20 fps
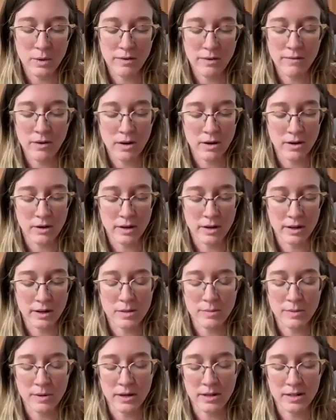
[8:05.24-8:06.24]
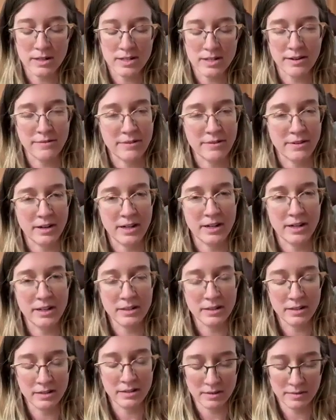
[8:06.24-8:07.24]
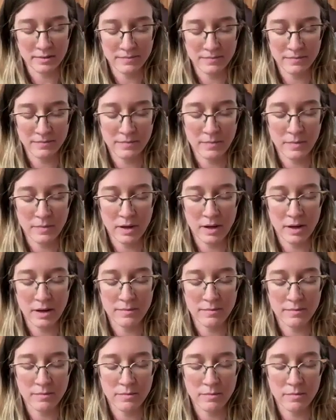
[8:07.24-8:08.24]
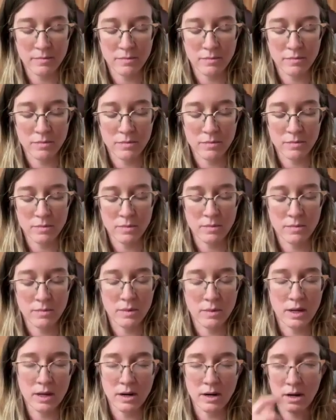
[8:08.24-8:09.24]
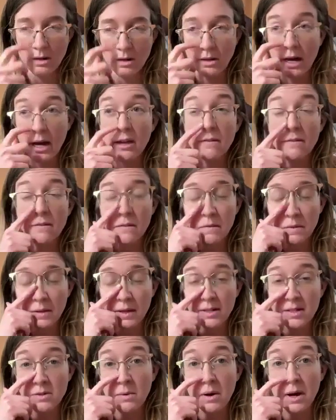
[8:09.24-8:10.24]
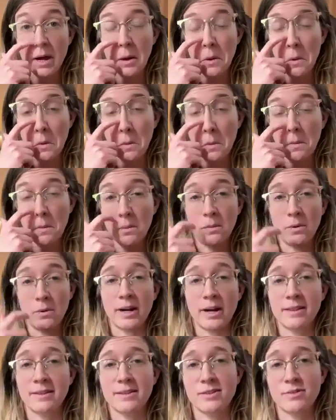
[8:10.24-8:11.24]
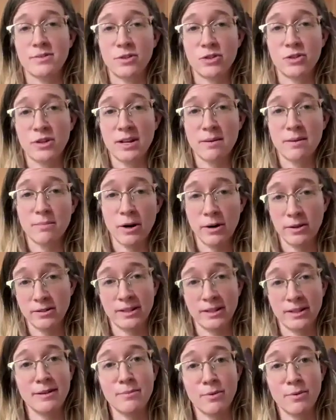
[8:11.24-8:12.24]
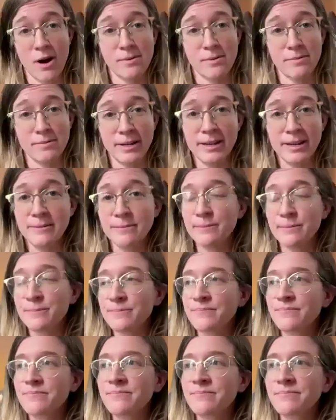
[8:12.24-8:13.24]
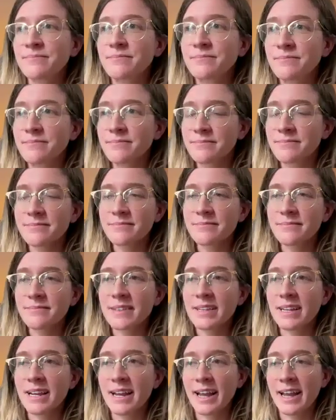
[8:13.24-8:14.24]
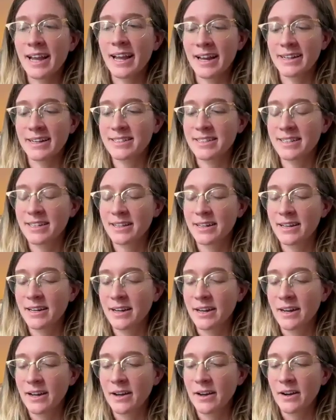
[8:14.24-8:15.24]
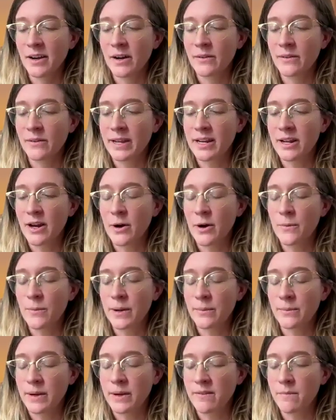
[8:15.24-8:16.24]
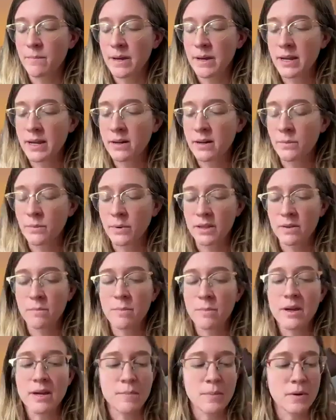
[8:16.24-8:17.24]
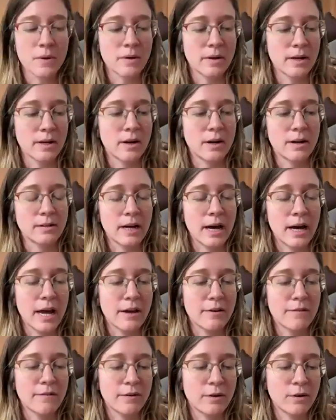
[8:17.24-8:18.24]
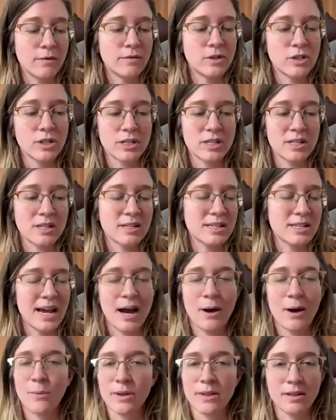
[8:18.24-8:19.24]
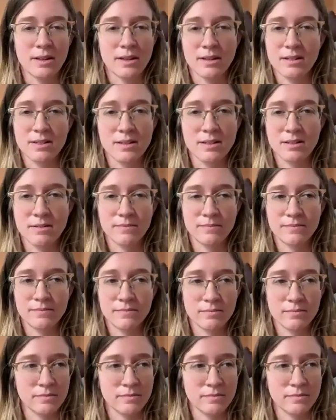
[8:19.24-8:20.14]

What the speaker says: we've all experienced suffering um, in our life. That's why we're at this retreat, partly, probably. And we know when we've been with people in our life who've just sat with us,